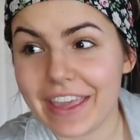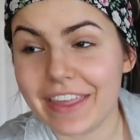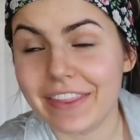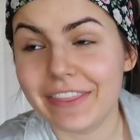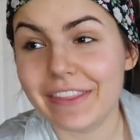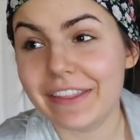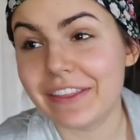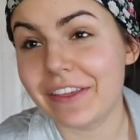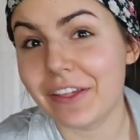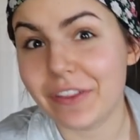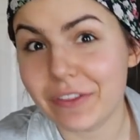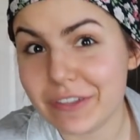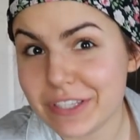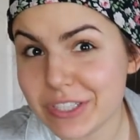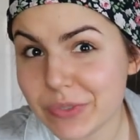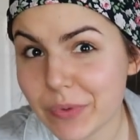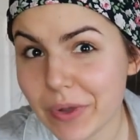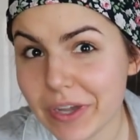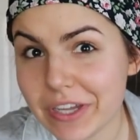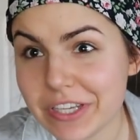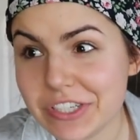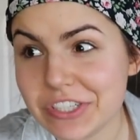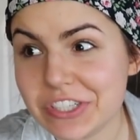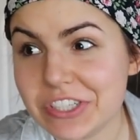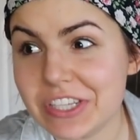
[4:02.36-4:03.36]
and the yellow
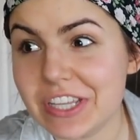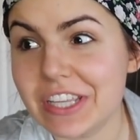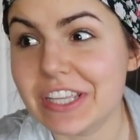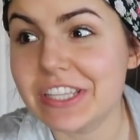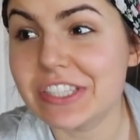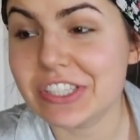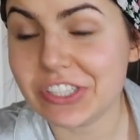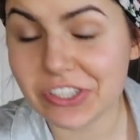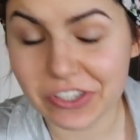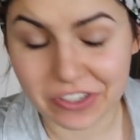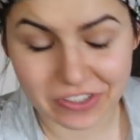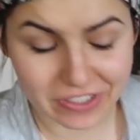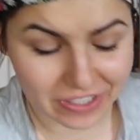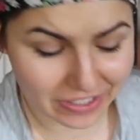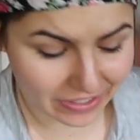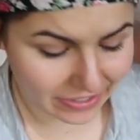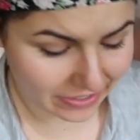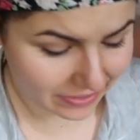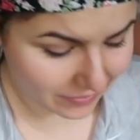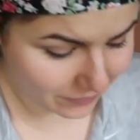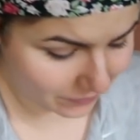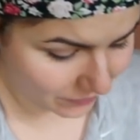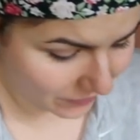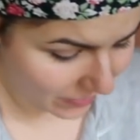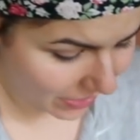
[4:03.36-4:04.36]
squash is
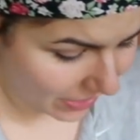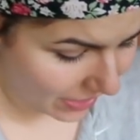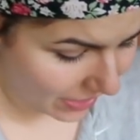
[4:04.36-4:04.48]
cooking,